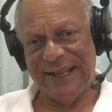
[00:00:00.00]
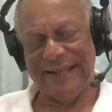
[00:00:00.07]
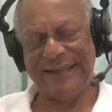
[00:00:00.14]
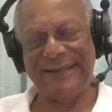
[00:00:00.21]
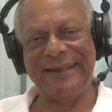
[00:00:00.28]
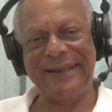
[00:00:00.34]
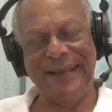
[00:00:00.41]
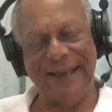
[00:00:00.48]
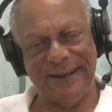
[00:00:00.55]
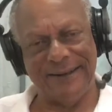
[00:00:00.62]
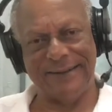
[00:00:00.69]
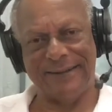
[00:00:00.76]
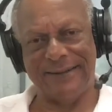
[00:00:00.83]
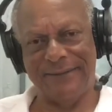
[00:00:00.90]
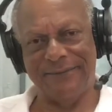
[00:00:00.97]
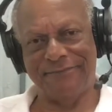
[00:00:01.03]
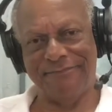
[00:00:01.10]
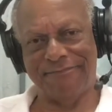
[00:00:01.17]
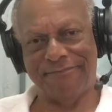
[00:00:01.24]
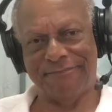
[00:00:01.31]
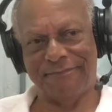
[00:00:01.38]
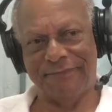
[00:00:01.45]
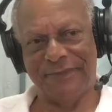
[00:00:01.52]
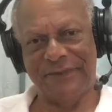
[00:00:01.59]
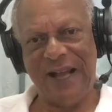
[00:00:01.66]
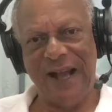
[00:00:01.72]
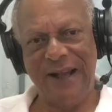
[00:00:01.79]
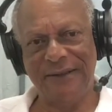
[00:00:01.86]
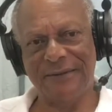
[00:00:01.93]
and kill it.
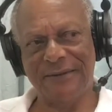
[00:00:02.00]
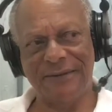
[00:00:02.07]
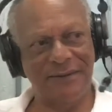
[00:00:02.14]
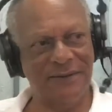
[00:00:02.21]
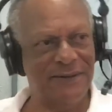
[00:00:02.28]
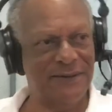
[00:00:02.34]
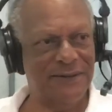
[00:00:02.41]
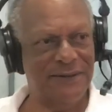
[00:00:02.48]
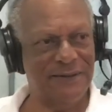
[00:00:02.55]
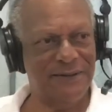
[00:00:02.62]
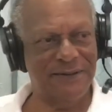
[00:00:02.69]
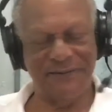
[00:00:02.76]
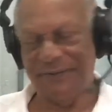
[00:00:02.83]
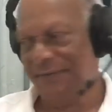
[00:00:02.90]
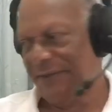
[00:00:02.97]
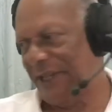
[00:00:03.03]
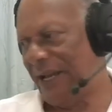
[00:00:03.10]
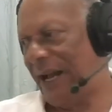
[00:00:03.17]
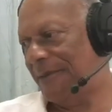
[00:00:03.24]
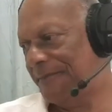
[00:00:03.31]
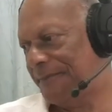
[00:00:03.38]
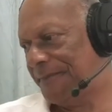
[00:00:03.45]
Huh? Yeah.